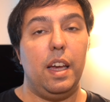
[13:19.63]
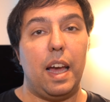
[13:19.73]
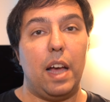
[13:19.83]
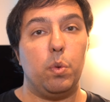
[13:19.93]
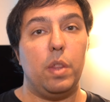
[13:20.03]

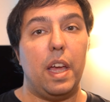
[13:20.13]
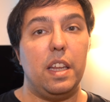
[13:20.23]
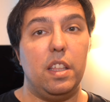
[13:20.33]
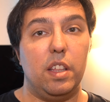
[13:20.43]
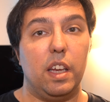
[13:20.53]
As with
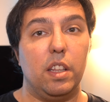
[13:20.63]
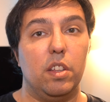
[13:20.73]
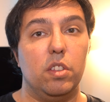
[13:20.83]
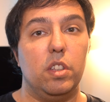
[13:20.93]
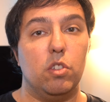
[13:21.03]
anything
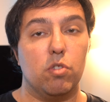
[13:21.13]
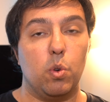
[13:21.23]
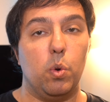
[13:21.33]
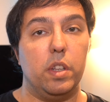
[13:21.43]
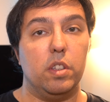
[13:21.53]
that is
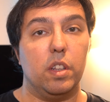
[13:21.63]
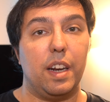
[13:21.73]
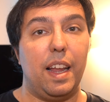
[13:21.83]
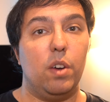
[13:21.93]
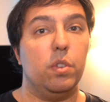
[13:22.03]
recorded to the
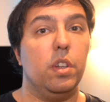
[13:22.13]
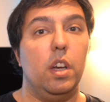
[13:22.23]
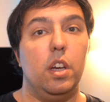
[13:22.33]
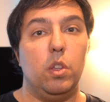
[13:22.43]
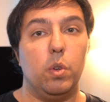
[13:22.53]
cloud,
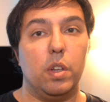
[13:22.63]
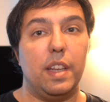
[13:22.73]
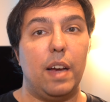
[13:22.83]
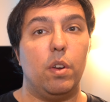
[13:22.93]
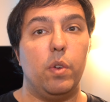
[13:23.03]
you can
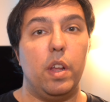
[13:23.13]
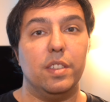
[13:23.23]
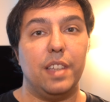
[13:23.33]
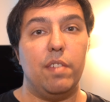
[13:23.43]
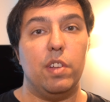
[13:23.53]
download it and
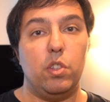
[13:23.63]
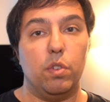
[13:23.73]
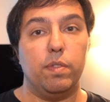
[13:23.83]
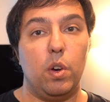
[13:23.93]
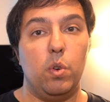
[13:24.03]
save it to your
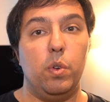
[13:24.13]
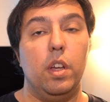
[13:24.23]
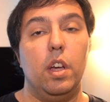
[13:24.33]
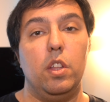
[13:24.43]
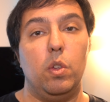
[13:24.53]
phone.
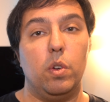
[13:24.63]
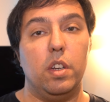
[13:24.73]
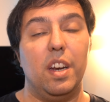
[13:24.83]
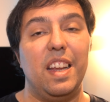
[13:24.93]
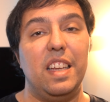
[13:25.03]
You can
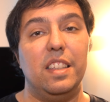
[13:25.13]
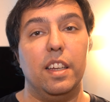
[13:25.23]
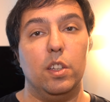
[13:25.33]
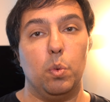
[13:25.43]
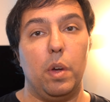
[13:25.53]
delete
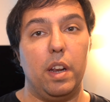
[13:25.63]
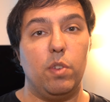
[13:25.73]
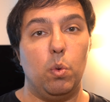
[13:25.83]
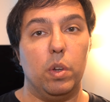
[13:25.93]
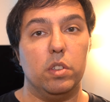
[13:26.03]
it as well if
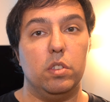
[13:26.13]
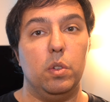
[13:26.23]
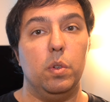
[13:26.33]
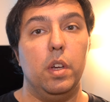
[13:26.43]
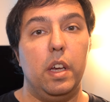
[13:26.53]
you want
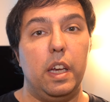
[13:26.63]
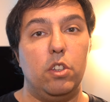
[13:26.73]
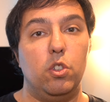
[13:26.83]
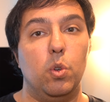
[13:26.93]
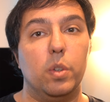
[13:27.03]
to.
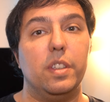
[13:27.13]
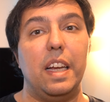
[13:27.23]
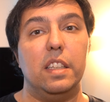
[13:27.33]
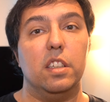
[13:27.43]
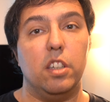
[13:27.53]
It's your
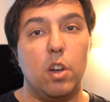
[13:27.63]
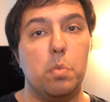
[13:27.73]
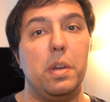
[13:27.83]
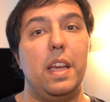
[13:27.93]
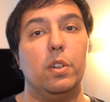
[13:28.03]
data,
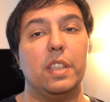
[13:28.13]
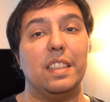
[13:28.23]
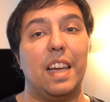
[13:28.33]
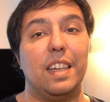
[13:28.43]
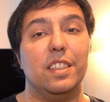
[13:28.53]
nobody else
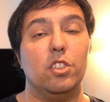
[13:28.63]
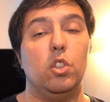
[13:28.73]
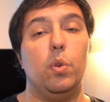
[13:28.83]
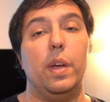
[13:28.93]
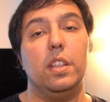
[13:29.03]
has access
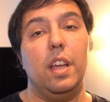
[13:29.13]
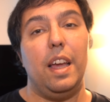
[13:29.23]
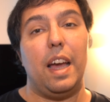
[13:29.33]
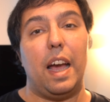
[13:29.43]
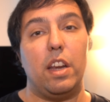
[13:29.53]
to it,
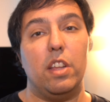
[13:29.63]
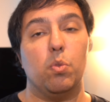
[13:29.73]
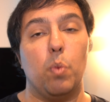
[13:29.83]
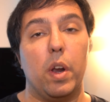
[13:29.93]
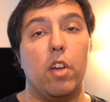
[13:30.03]
and it's
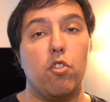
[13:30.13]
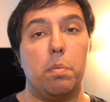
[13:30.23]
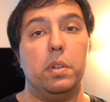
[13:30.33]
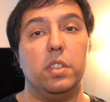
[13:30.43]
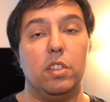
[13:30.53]

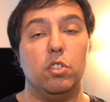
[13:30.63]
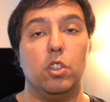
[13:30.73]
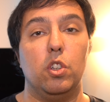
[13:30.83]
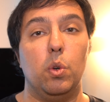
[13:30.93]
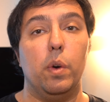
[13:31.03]
100%
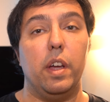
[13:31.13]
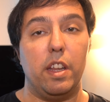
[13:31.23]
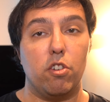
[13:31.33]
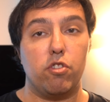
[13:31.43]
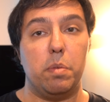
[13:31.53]
secure and
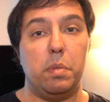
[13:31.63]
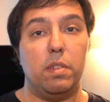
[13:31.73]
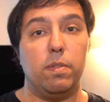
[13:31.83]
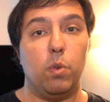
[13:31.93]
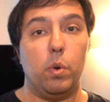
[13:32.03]
encrypted
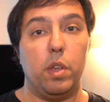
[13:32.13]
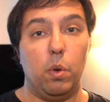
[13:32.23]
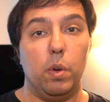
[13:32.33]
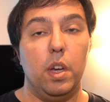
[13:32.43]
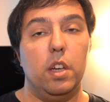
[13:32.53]
for
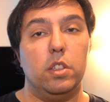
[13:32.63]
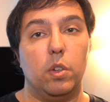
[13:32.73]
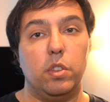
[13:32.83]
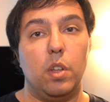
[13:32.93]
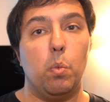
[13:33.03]
you.
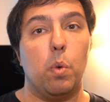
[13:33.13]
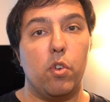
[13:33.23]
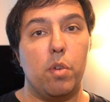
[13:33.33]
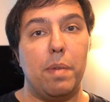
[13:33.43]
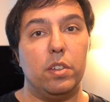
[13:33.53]
So don't
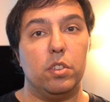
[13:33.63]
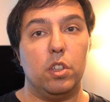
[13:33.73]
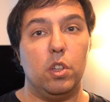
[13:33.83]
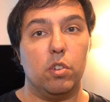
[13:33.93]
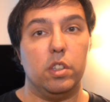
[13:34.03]
worry about
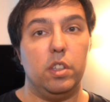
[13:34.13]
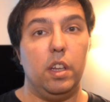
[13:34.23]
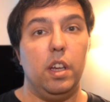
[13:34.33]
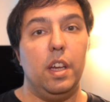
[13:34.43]
security.